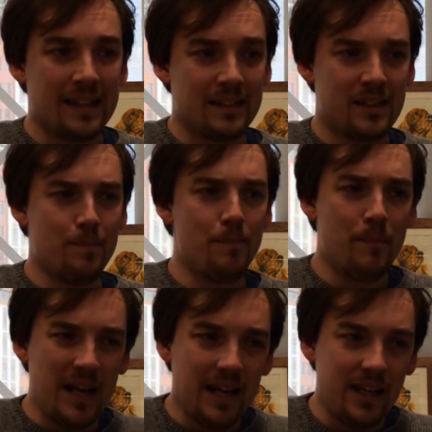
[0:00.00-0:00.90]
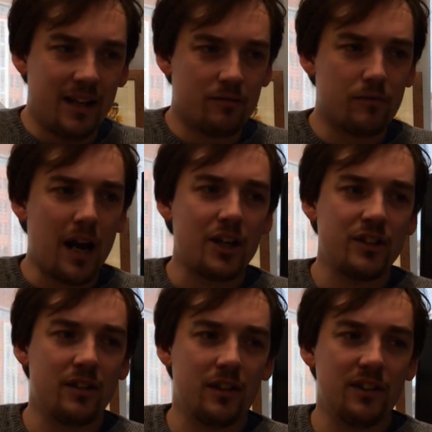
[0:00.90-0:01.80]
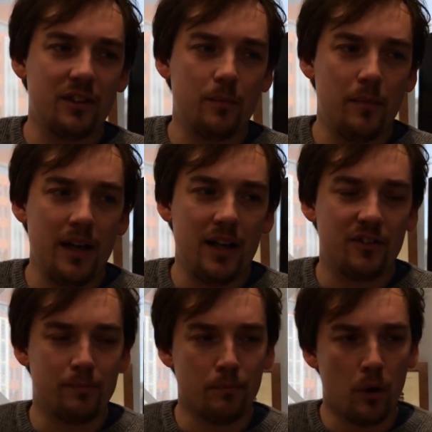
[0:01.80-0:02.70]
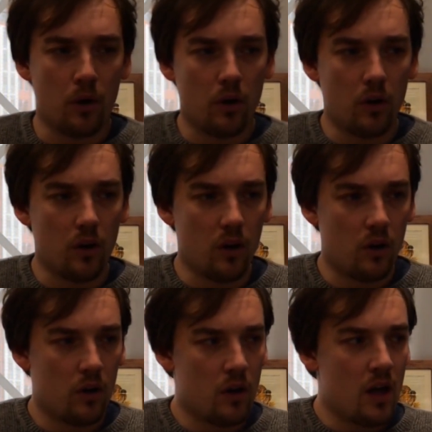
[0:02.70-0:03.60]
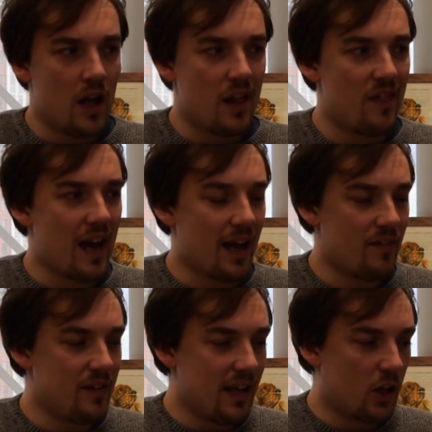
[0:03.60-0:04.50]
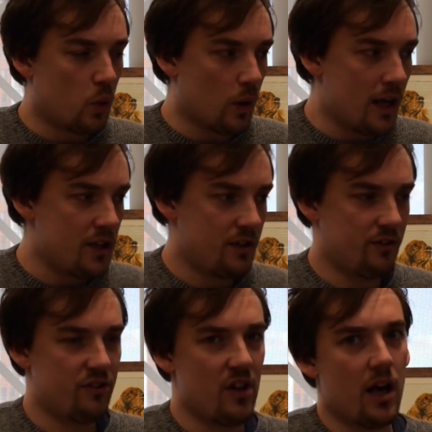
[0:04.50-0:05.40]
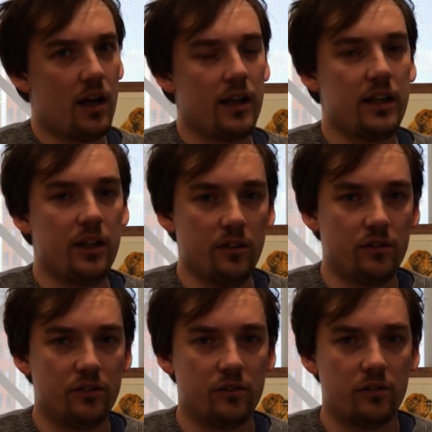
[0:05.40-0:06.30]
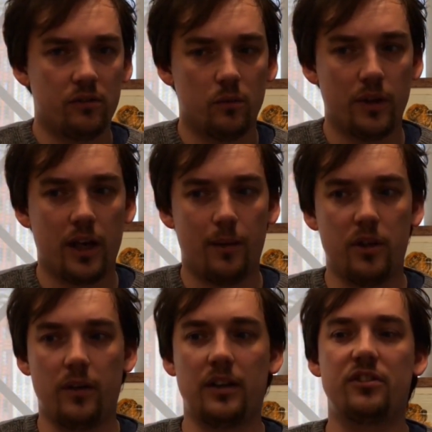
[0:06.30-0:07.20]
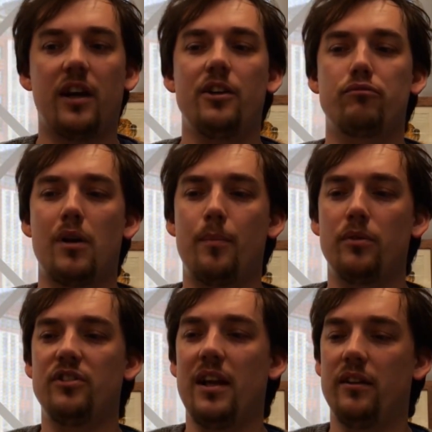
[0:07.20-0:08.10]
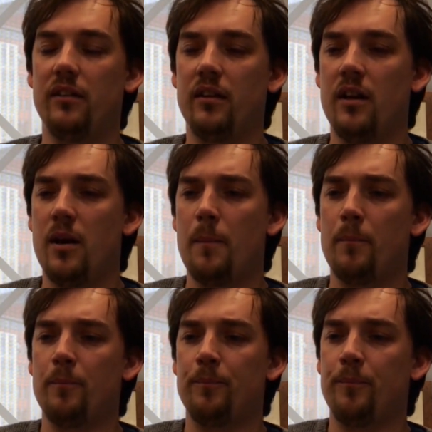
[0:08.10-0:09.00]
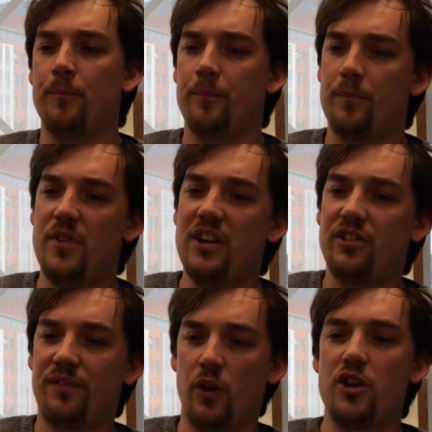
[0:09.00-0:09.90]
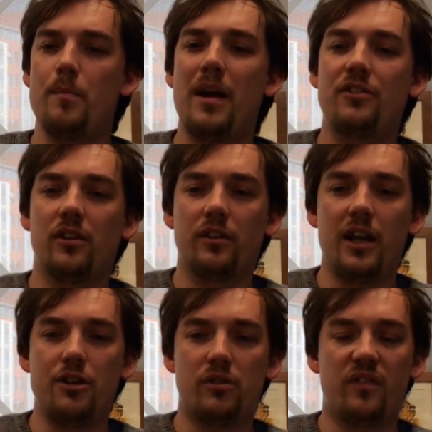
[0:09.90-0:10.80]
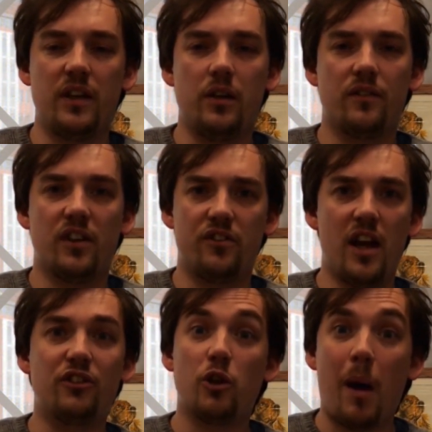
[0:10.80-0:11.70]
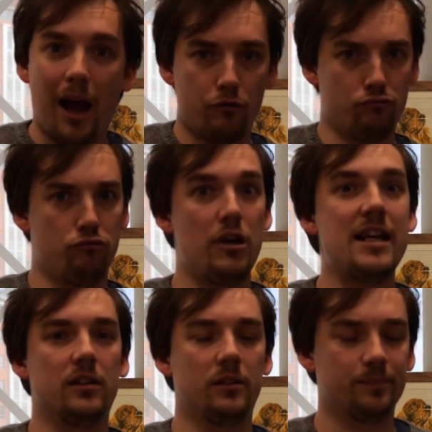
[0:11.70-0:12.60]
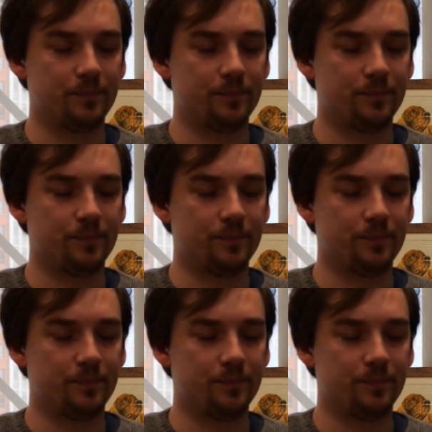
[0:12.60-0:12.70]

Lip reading: to me, rationalism is more that the equations that I use when I'm doing science represent this fundamental nature of the universe that is somehow real.